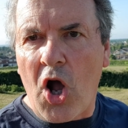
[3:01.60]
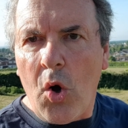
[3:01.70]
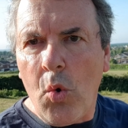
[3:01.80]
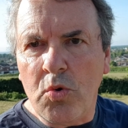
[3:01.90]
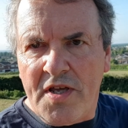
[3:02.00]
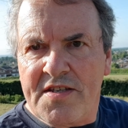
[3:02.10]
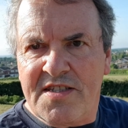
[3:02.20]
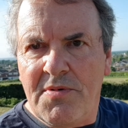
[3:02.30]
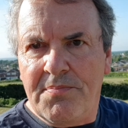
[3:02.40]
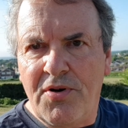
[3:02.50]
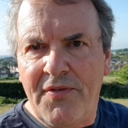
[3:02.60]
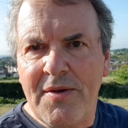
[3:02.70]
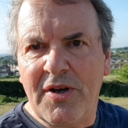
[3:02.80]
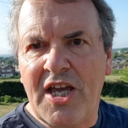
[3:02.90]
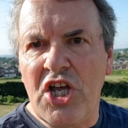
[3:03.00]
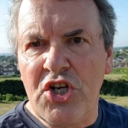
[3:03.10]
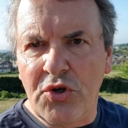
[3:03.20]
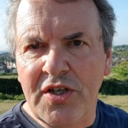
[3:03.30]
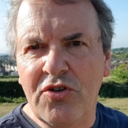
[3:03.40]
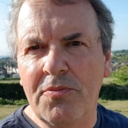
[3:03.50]
Old Testament, they were
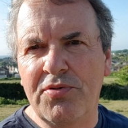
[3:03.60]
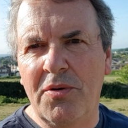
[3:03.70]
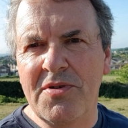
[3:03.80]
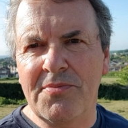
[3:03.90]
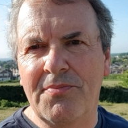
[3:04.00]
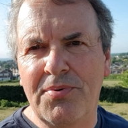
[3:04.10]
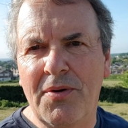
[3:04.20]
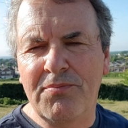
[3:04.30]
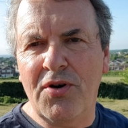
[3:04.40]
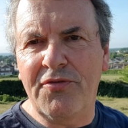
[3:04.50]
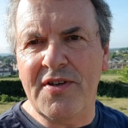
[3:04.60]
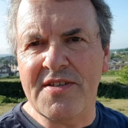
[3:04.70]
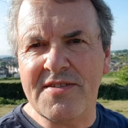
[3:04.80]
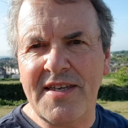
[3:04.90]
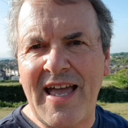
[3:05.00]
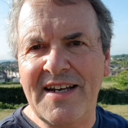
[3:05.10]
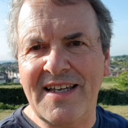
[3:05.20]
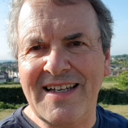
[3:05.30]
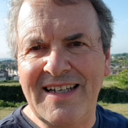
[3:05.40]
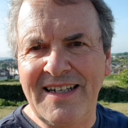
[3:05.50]
canonical prophets. They had
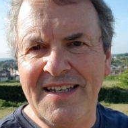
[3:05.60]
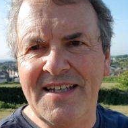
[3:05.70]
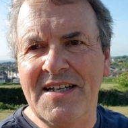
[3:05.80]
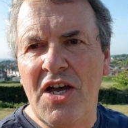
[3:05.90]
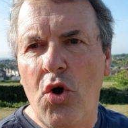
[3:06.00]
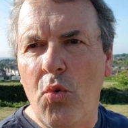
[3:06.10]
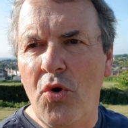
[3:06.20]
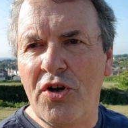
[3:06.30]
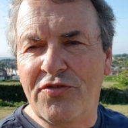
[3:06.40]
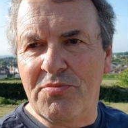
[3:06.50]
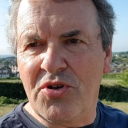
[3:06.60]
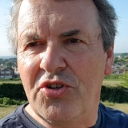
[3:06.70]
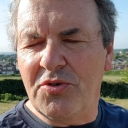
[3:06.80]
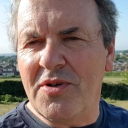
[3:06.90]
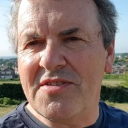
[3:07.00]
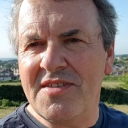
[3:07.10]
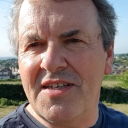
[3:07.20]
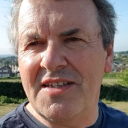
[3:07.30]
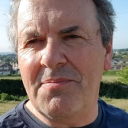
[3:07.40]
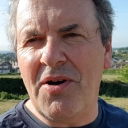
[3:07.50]
a clear word from God that we see
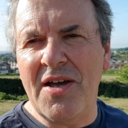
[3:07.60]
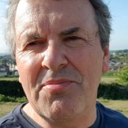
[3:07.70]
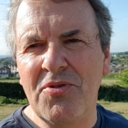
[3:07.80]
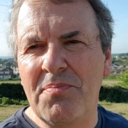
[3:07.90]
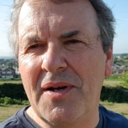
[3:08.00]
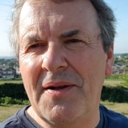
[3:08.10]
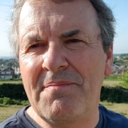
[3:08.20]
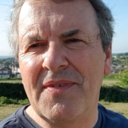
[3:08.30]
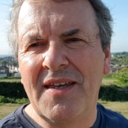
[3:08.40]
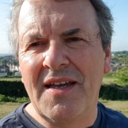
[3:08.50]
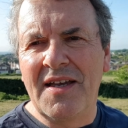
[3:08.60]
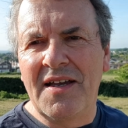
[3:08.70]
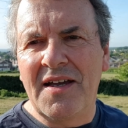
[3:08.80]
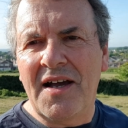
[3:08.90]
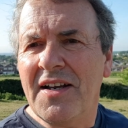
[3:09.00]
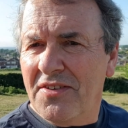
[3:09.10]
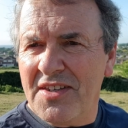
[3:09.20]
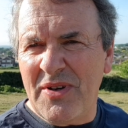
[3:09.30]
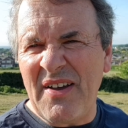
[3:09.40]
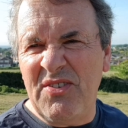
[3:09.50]
in the Bible, but I don't
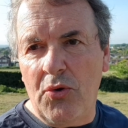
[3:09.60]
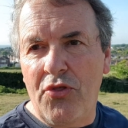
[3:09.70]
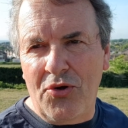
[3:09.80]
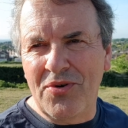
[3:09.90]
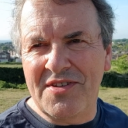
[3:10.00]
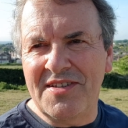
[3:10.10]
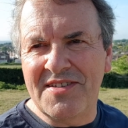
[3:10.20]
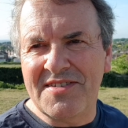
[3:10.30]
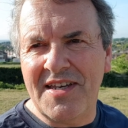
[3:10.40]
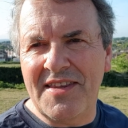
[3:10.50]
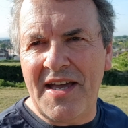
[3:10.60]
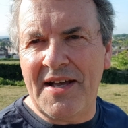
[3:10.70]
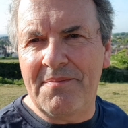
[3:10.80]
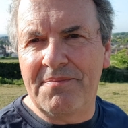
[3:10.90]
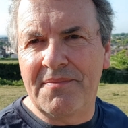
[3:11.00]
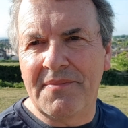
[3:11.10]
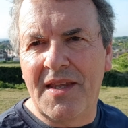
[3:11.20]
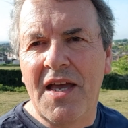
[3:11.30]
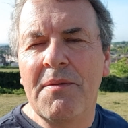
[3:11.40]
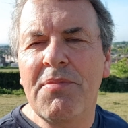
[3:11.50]
think we have the authority to say that.
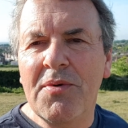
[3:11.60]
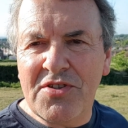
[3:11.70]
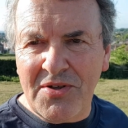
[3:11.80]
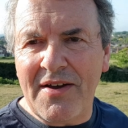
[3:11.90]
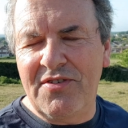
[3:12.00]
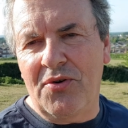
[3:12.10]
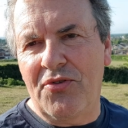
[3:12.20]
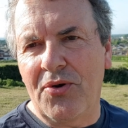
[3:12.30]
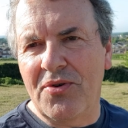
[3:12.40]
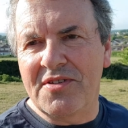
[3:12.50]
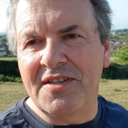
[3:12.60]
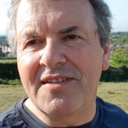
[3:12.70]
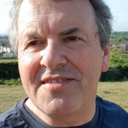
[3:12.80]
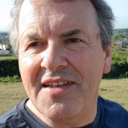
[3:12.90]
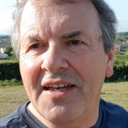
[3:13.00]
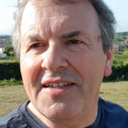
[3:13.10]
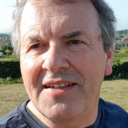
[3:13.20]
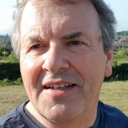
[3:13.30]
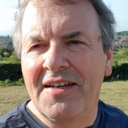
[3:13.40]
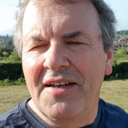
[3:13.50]
But we do have the authority to say
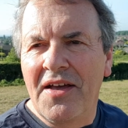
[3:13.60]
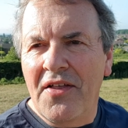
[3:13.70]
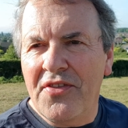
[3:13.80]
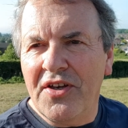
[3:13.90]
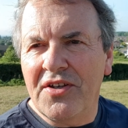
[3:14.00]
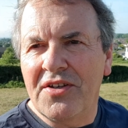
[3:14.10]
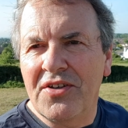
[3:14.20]
that